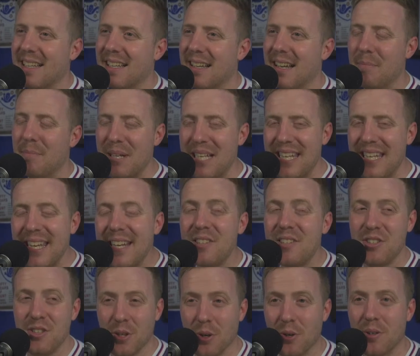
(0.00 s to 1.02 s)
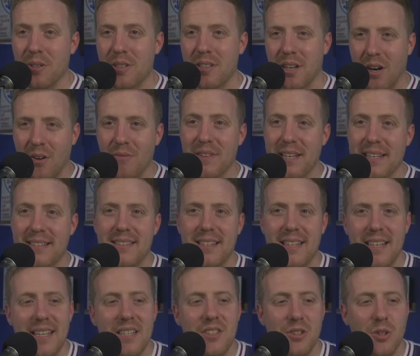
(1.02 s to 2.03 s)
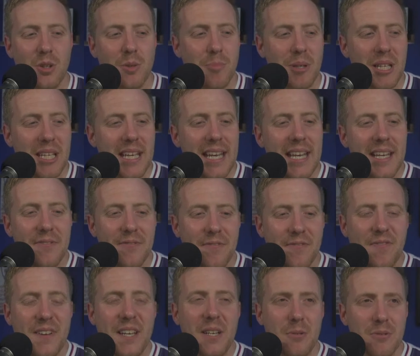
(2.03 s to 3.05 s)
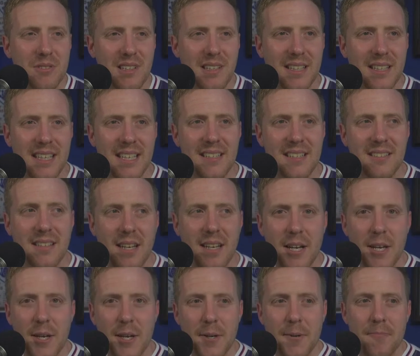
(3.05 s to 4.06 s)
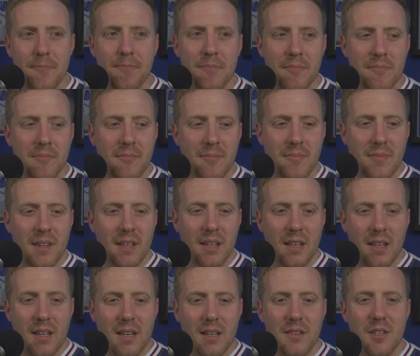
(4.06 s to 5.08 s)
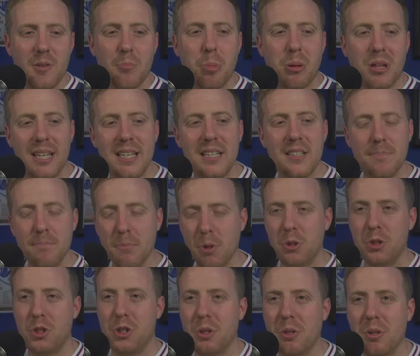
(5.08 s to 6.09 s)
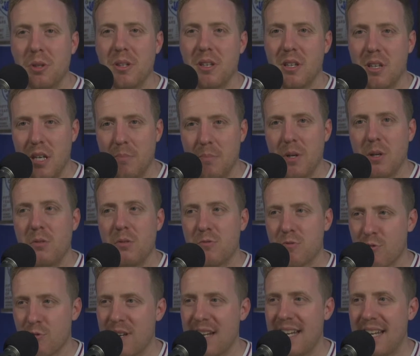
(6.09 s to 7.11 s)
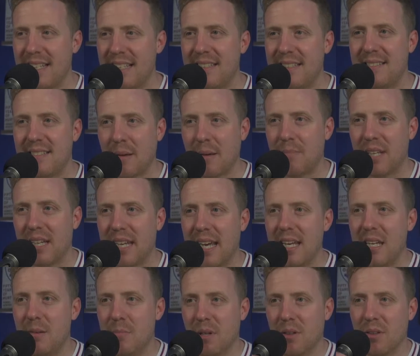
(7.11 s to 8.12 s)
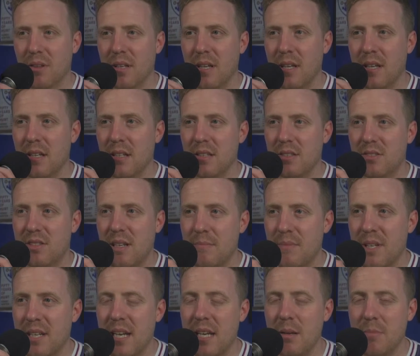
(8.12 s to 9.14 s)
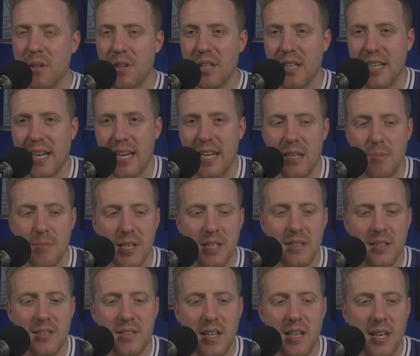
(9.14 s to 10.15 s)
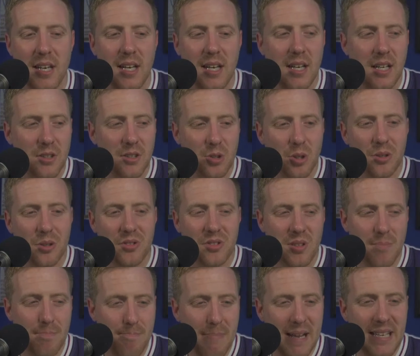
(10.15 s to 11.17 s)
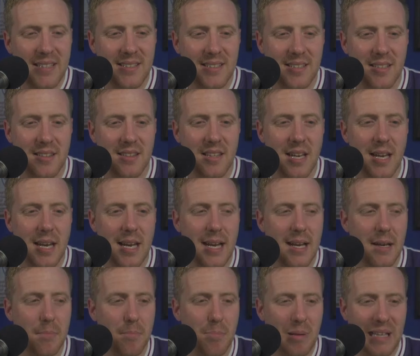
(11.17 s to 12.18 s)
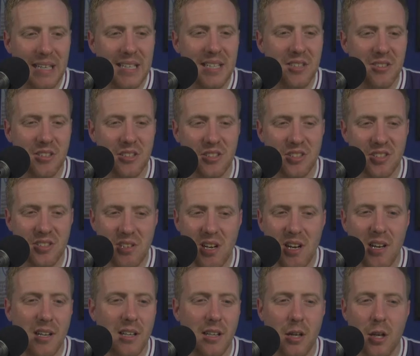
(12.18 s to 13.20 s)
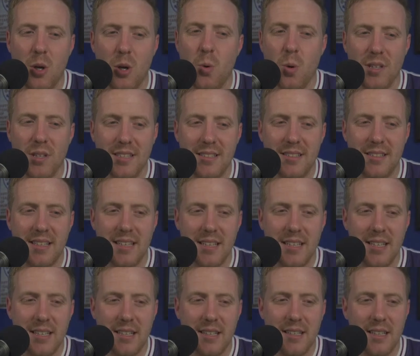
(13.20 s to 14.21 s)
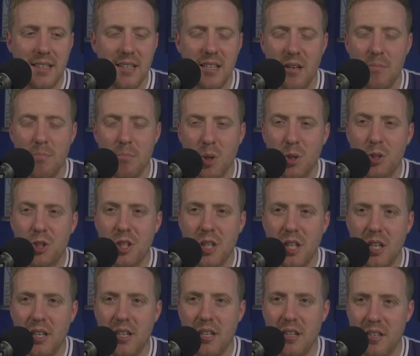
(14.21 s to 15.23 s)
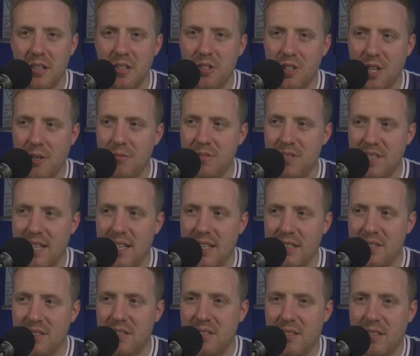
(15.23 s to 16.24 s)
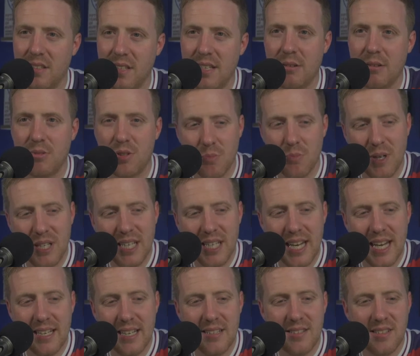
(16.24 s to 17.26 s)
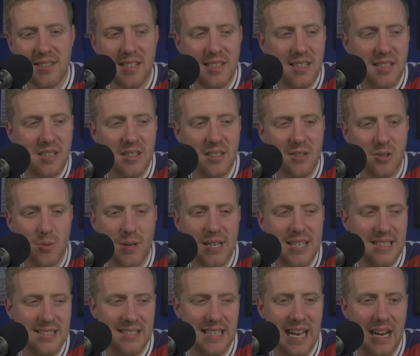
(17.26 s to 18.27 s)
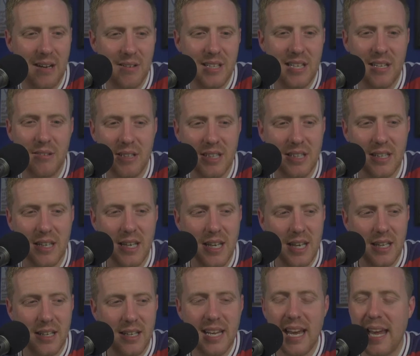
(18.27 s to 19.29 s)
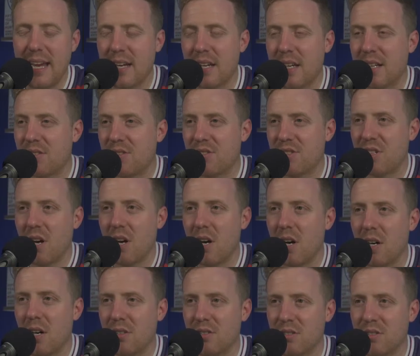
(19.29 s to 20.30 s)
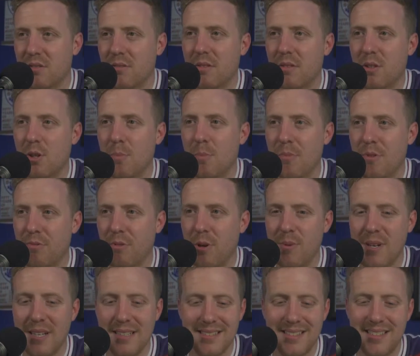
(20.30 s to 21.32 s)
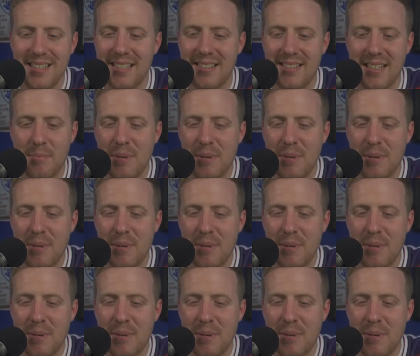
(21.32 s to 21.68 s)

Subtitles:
I mean, he is young, obviously. He is young, but he feels like there's players much younger than him who've really stamped the name on the game and sort of cemented their place and style and quality, much earlier than Jones has. When you're getting into your early 20s now, you're getting stars come through at 60.